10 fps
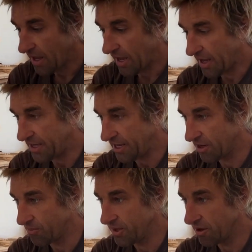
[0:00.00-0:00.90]
And
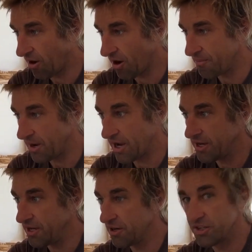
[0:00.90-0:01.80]
here we are,
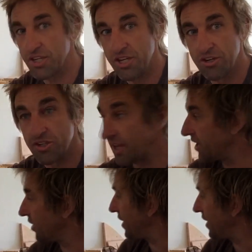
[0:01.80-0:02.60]
man, years and years later.